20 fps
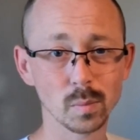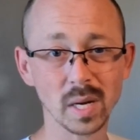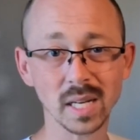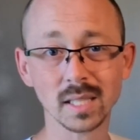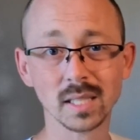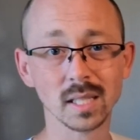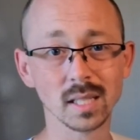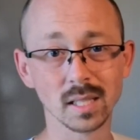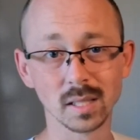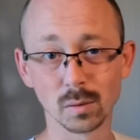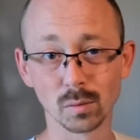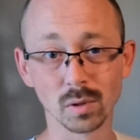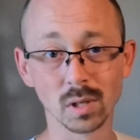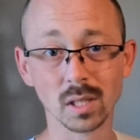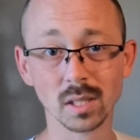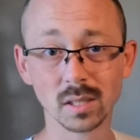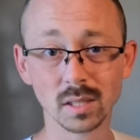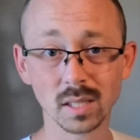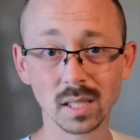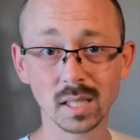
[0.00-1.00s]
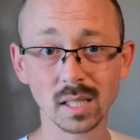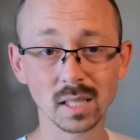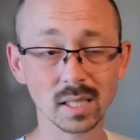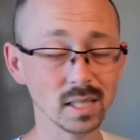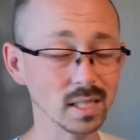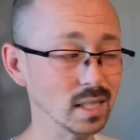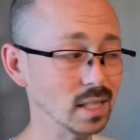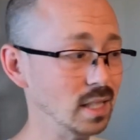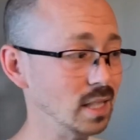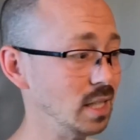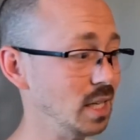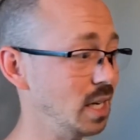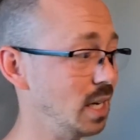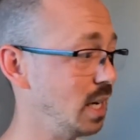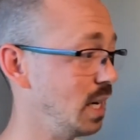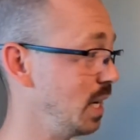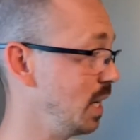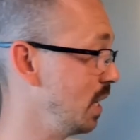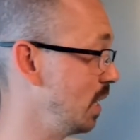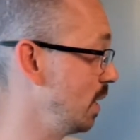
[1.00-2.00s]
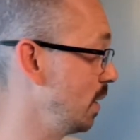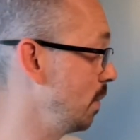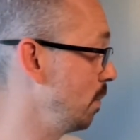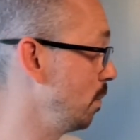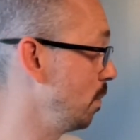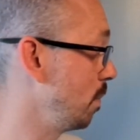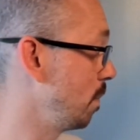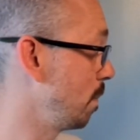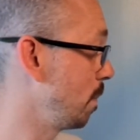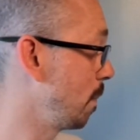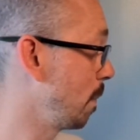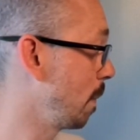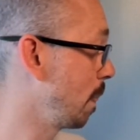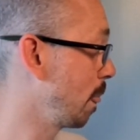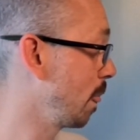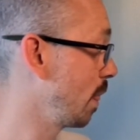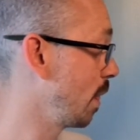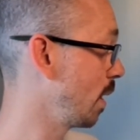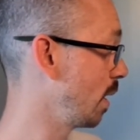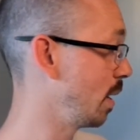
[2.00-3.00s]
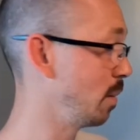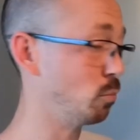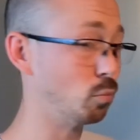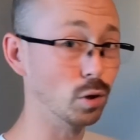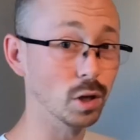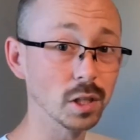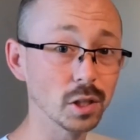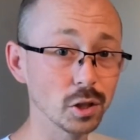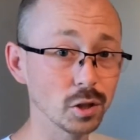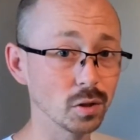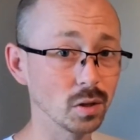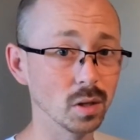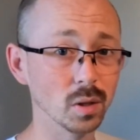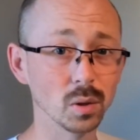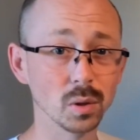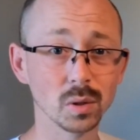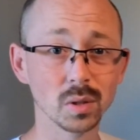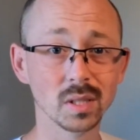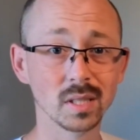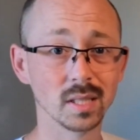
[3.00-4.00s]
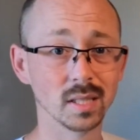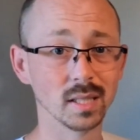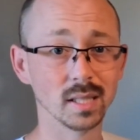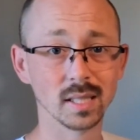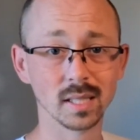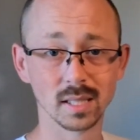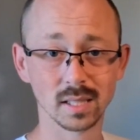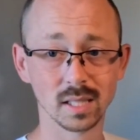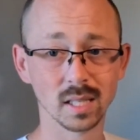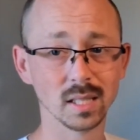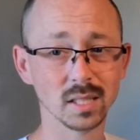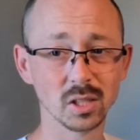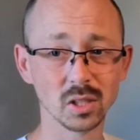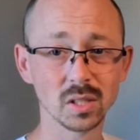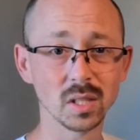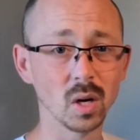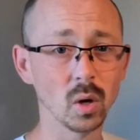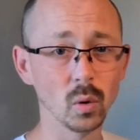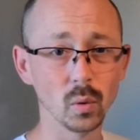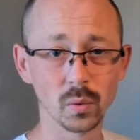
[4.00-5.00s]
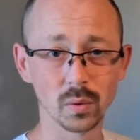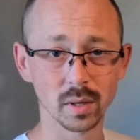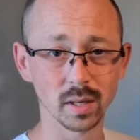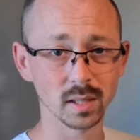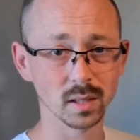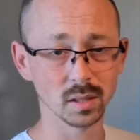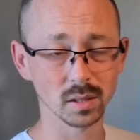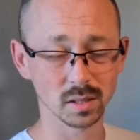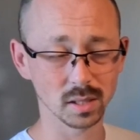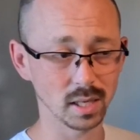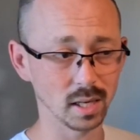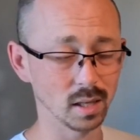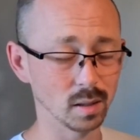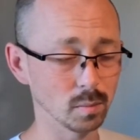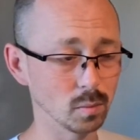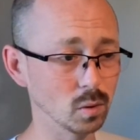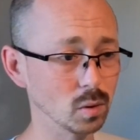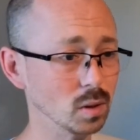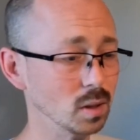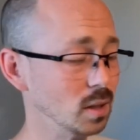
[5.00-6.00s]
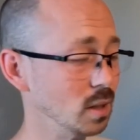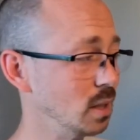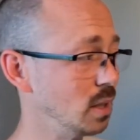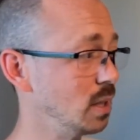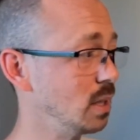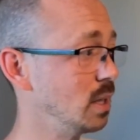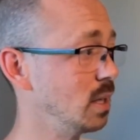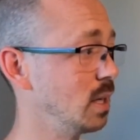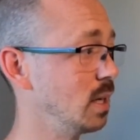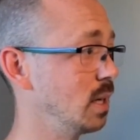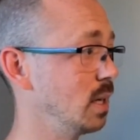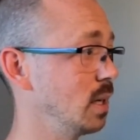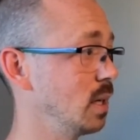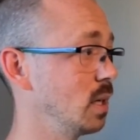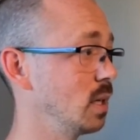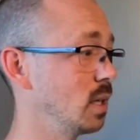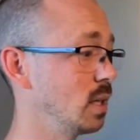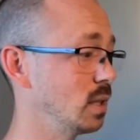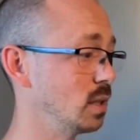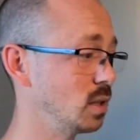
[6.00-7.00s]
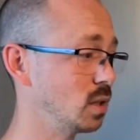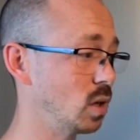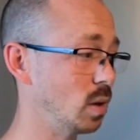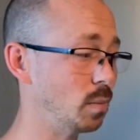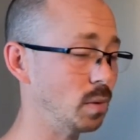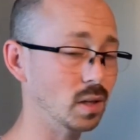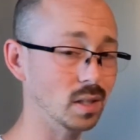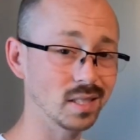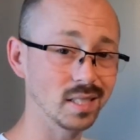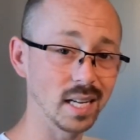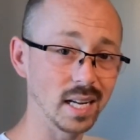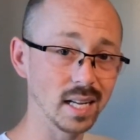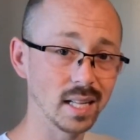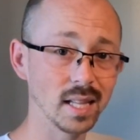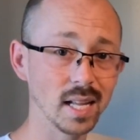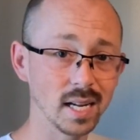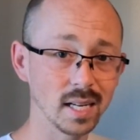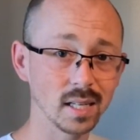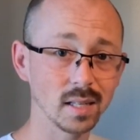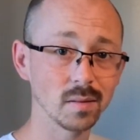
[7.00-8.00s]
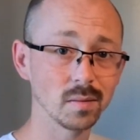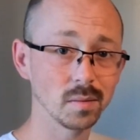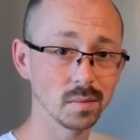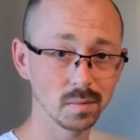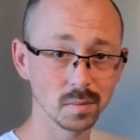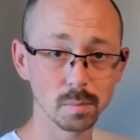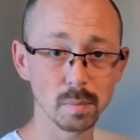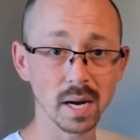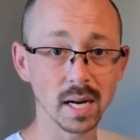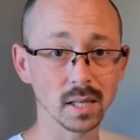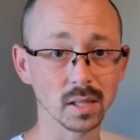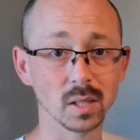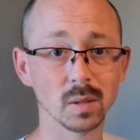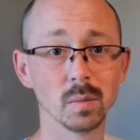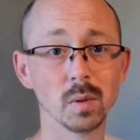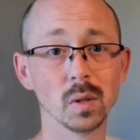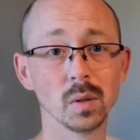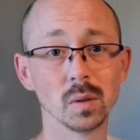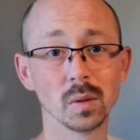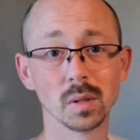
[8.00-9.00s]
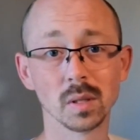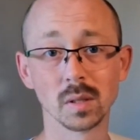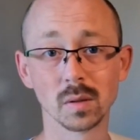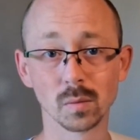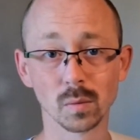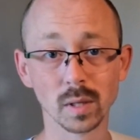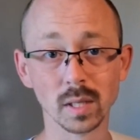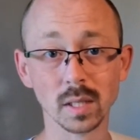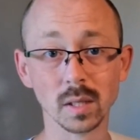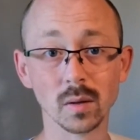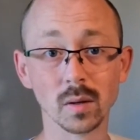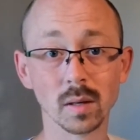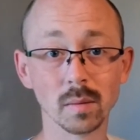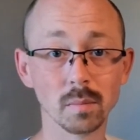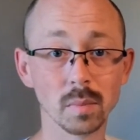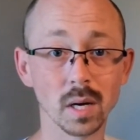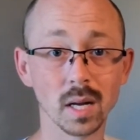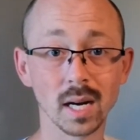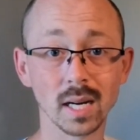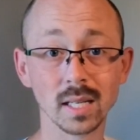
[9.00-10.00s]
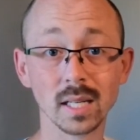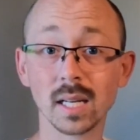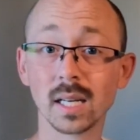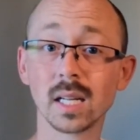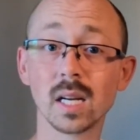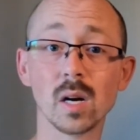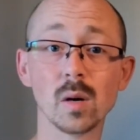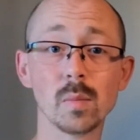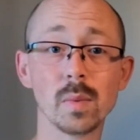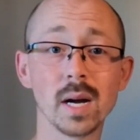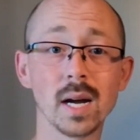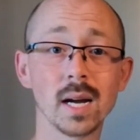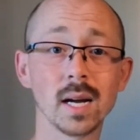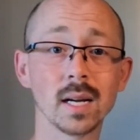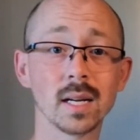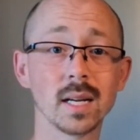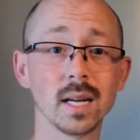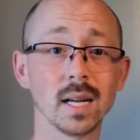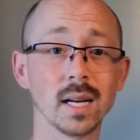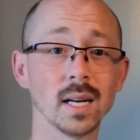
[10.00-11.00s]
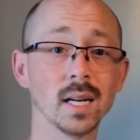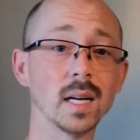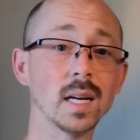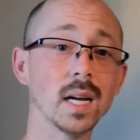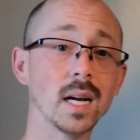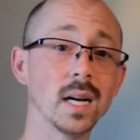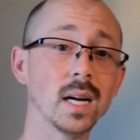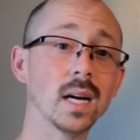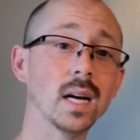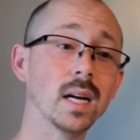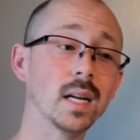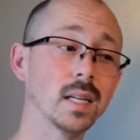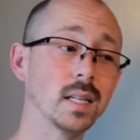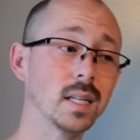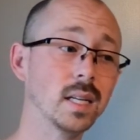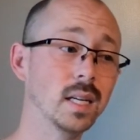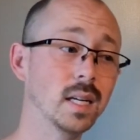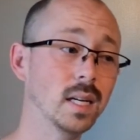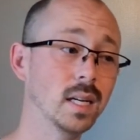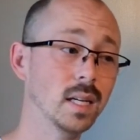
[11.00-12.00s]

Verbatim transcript: basically runs in it, um, and brush strokes, and it, the, just the whole thing looks terrible. Uh, and so I'm gonna sand that back smooth and redo it. But I did go back and I got